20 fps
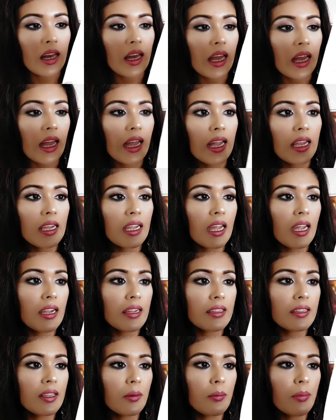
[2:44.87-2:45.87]
and
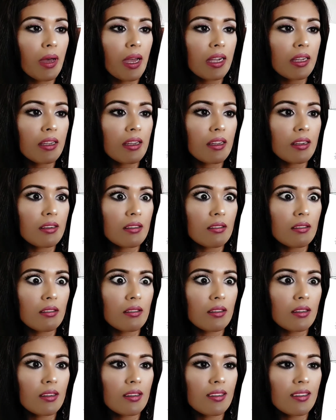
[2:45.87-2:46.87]
at the back it
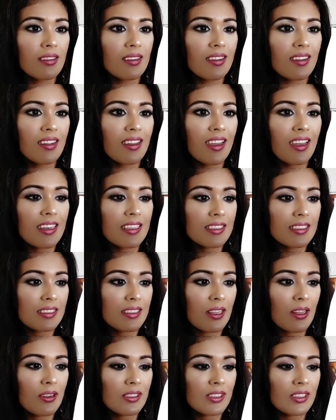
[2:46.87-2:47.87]
has
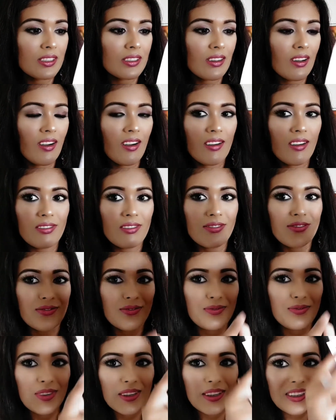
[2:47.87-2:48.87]
lots of
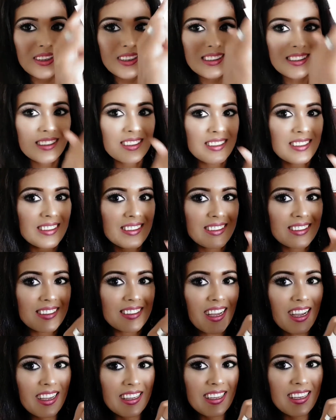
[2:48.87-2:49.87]
products.
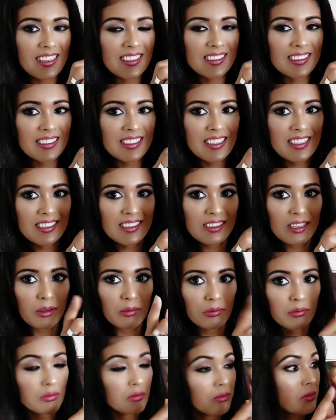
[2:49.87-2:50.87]
I can see
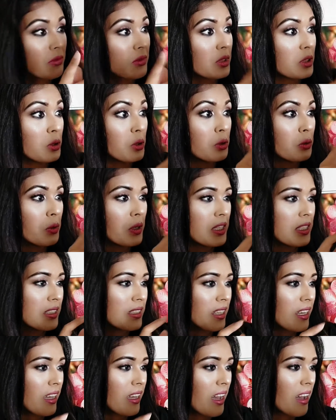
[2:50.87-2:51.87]
some good ones
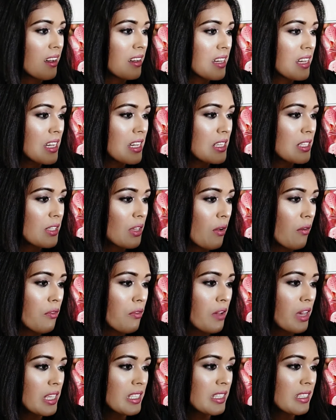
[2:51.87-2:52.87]
here. So
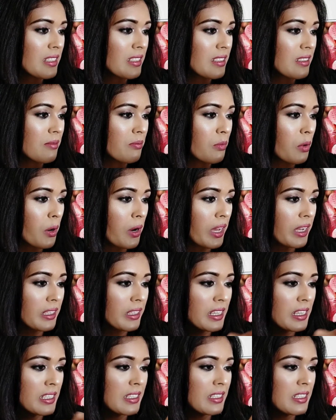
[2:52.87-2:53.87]
first product
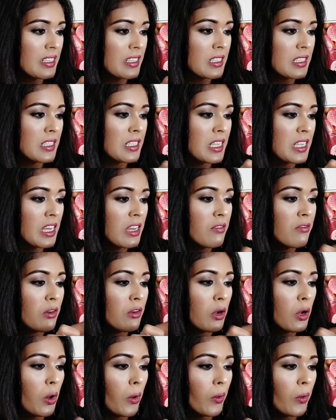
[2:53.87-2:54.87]
is this Steve
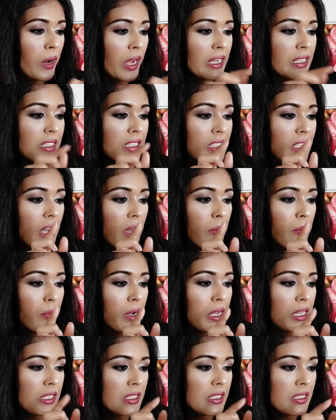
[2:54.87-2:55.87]
LAURANT
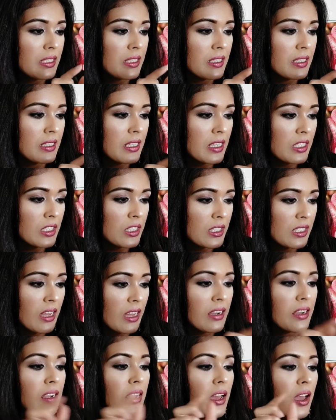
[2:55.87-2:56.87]

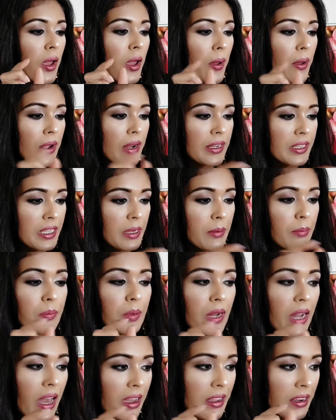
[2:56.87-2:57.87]
Precision Tip
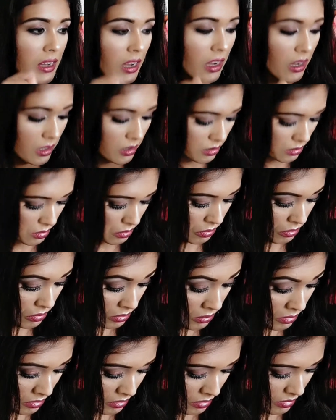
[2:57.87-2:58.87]
Liner.
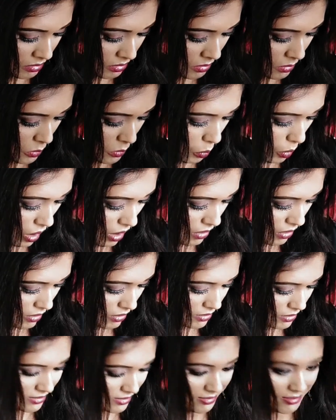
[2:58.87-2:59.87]

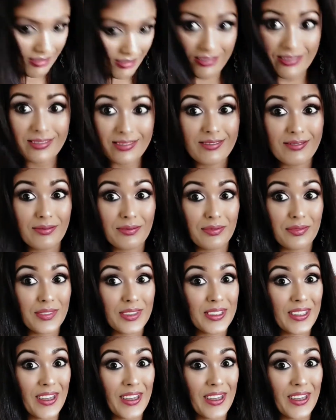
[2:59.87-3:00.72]
Wow, so